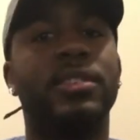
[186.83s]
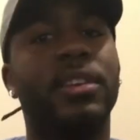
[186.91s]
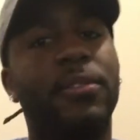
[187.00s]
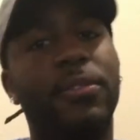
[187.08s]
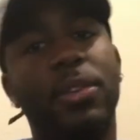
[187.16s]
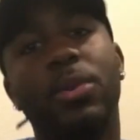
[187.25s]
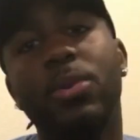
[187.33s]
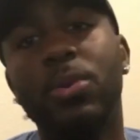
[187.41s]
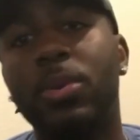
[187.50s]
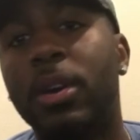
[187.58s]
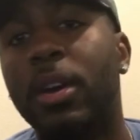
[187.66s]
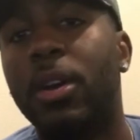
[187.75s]
If
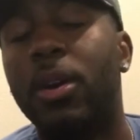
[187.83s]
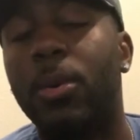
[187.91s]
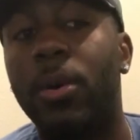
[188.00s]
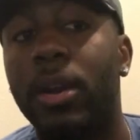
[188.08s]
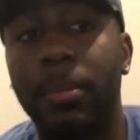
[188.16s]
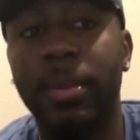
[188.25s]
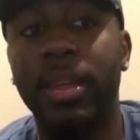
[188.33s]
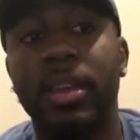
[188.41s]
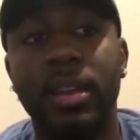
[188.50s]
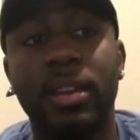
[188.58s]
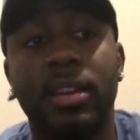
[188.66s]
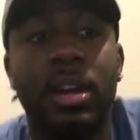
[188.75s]
you want to be in
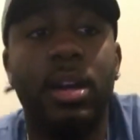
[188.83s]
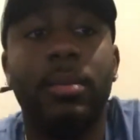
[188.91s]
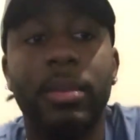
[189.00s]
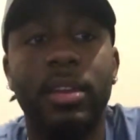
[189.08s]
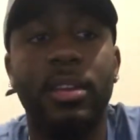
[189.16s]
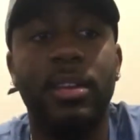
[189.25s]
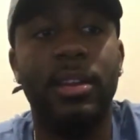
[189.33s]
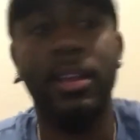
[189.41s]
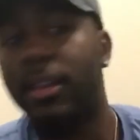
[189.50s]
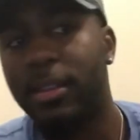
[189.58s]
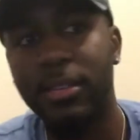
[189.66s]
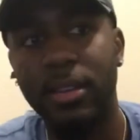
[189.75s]
it, comment it, let
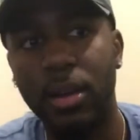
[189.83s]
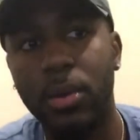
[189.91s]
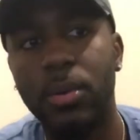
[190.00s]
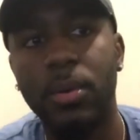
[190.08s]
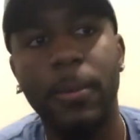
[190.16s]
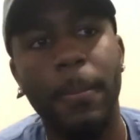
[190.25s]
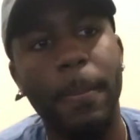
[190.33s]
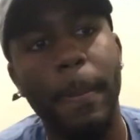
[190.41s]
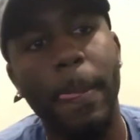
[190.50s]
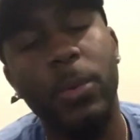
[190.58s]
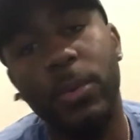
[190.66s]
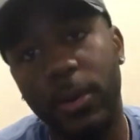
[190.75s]
us know.
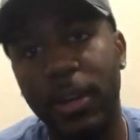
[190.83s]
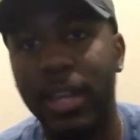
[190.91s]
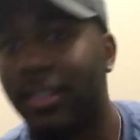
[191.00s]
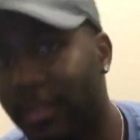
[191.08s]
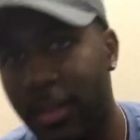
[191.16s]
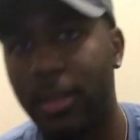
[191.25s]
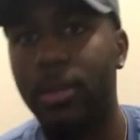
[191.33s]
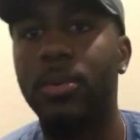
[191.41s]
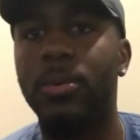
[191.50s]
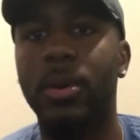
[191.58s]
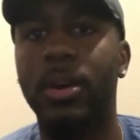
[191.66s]
We'll get to you